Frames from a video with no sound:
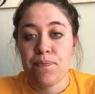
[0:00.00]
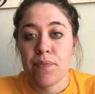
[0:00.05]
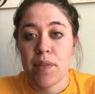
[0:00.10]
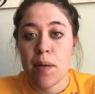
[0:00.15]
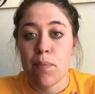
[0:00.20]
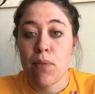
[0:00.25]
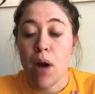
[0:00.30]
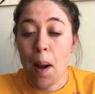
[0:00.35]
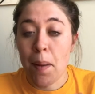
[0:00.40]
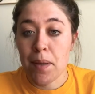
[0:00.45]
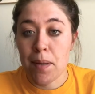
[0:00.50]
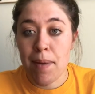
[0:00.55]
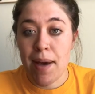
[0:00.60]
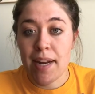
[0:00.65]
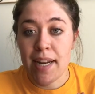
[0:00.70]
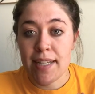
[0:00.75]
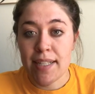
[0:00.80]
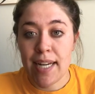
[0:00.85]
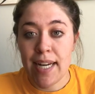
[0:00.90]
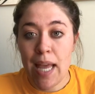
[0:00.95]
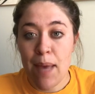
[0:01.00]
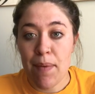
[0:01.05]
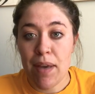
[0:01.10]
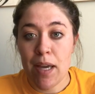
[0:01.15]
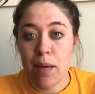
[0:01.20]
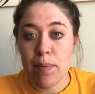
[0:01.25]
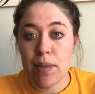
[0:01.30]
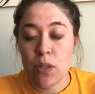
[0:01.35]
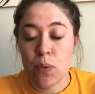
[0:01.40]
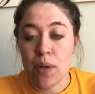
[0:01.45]
problematic
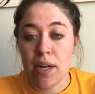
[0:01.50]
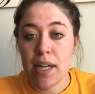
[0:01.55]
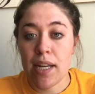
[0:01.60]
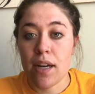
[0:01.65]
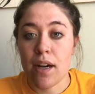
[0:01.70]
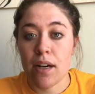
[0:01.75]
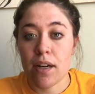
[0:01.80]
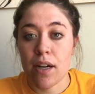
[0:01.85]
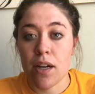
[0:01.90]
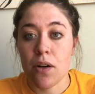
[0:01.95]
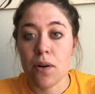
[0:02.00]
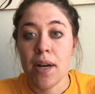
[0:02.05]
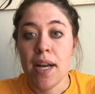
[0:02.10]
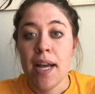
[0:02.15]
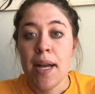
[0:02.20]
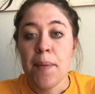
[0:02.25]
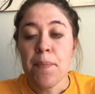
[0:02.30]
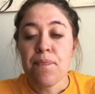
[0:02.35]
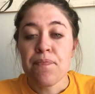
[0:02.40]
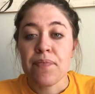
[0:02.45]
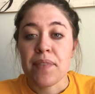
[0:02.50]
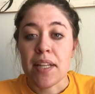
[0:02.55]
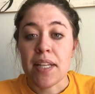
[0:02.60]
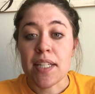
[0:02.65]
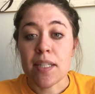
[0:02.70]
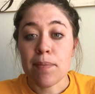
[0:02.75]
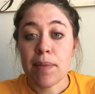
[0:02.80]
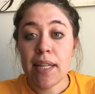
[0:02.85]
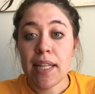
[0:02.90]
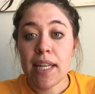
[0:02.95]
dynamic between Iago
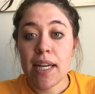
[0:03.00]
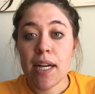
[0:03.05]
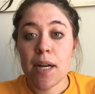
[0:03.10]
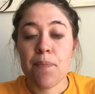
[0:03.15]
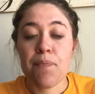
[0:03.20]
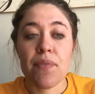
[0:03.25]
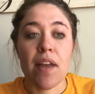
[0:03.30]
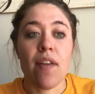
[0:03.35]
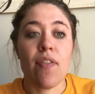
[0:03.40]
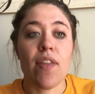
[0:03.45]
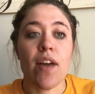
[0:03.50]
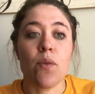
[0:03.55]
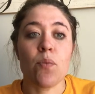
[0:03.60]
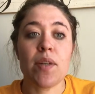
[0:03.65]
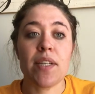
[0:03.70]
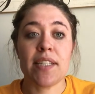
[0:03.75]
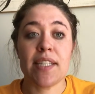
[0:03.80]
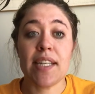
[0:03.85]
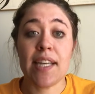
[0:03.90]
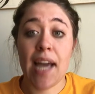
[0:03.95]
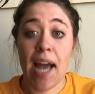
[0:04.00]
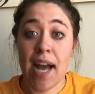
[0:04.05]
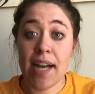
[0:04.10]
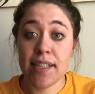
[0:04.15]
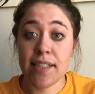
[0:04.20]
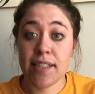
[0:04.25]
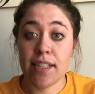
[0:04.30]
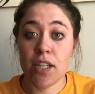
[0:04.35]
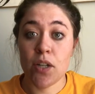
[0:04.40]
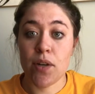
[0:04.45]
and Emilia. And then we see
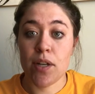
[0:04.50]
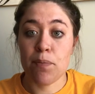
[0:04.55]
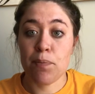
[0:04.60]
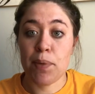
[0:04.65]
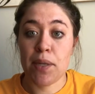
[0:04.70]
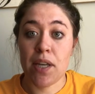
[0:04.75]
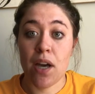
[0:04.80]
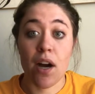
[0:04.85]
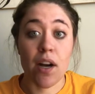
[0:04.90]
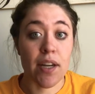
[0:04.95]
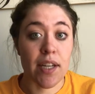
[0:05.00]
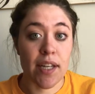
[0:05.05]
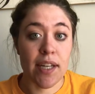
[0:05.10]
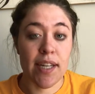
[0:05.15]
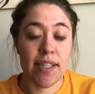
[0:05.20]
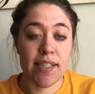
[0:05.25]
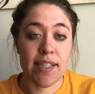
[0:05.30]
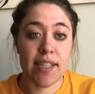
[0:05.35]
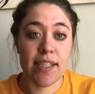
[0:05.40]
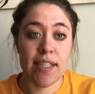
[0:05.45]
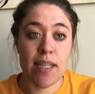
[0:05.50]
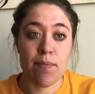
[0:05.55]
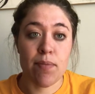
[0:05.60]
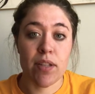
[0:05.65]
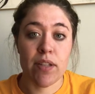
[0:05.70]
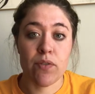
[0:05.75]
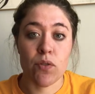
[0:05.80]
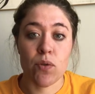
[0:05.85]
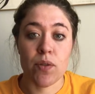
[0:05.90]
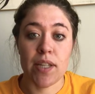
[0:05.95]
Cassio and Bianca as an
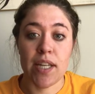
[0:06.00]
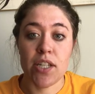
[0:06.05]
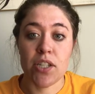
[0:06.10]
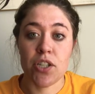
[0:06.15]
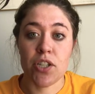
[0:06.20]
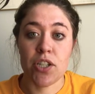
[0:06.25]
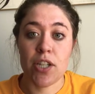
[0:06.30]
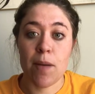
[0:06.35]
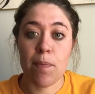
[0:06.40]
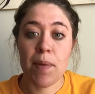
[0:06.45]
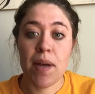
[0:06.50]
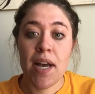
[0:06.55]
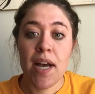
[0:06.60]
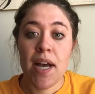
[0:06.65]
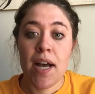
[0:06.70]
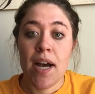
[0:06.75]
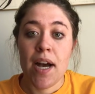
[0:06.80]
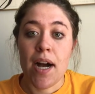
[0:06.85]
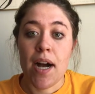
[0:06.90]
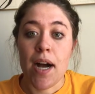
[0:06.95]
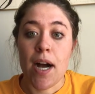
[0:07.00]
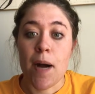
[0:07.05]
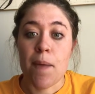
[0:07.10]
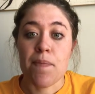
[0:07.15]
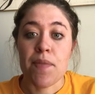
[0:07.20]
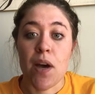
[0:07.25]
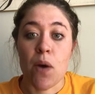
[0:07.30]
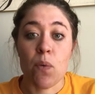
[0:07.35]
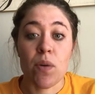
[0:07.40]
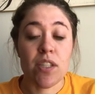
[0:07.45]
example of a relationship
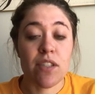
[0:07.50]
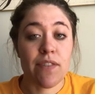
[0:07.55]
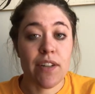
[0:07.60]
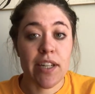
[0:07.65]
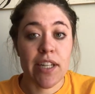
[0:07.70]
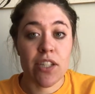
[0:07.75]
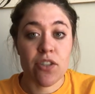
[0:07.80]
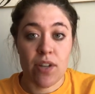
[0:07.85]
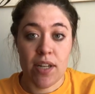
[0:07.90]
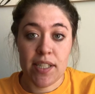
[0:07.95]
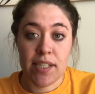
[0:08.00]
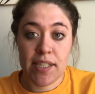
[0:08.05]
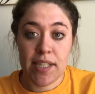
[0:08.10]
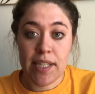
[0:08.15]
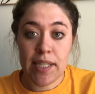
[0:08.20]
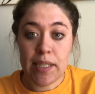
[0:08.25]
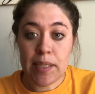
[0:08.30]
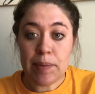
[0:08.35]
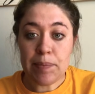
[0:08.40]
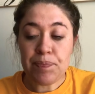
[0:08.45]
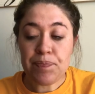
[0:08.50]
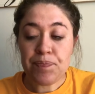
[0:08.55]
that was very trusting